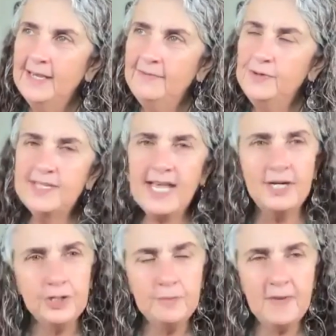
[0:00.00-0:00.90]
if you say
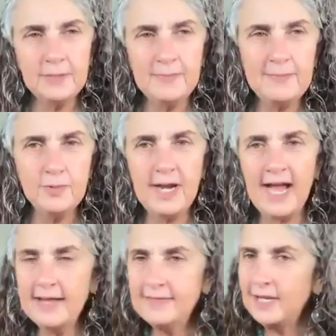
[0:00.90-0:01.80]
too much,
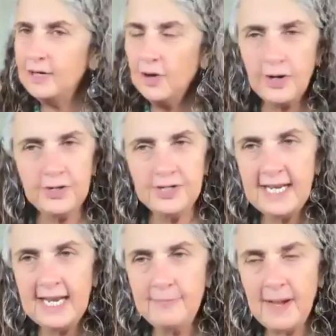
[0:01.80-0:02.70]
they're not going to
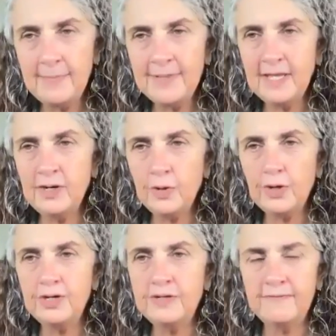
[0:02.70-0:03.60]
keep up and they're not
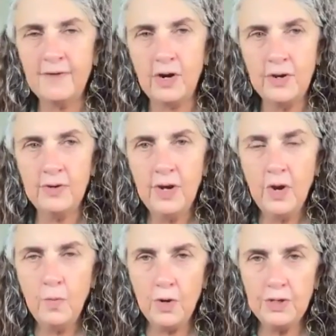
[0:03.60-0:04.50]
going to follow
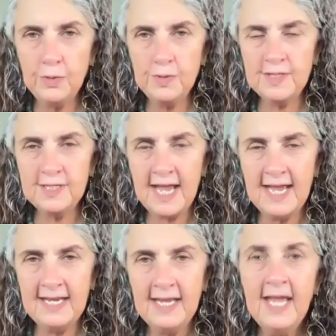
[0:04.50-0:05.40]
what you
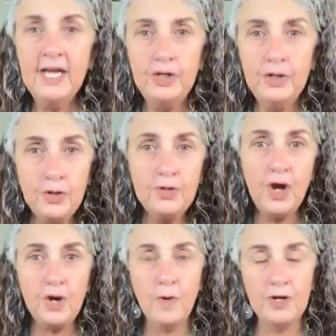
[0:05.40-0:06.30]
say. You
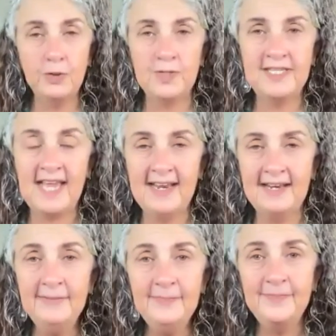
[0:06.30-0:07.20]
know what you're
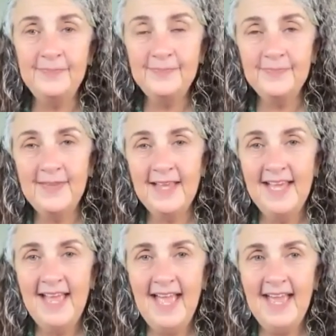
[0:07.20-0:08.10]
saying.
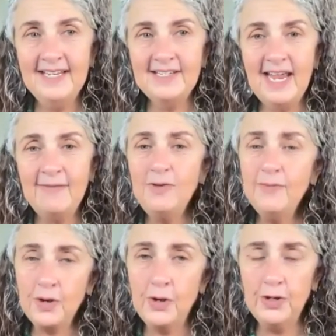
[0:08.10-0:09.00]
And have you
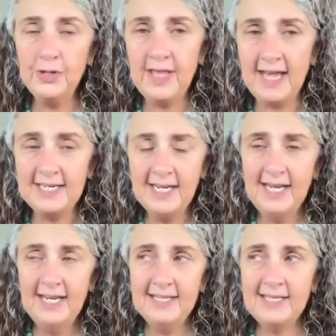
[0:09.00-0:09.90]
ever heard that
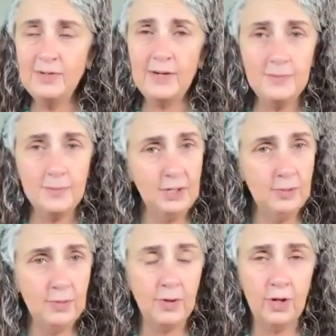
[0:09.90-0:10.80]
sometimes when
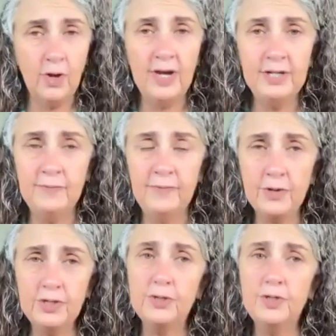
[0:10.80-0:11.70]
you're online, you've
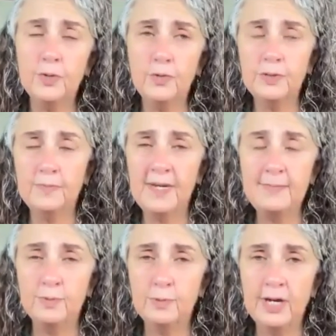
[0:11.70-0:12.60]
got to talk to
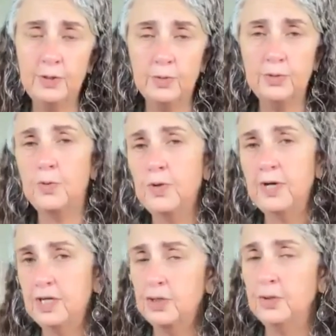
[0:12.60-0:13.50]
people like you're
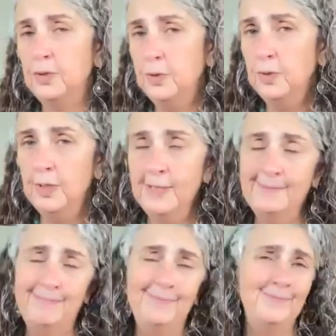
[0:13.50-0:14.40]
talking to
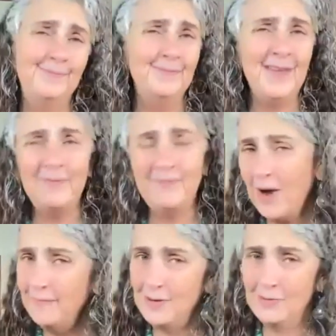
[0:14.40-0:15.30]
a
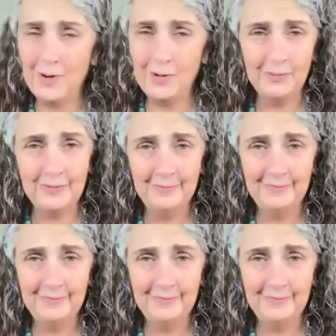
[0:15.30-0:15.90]
5-year-old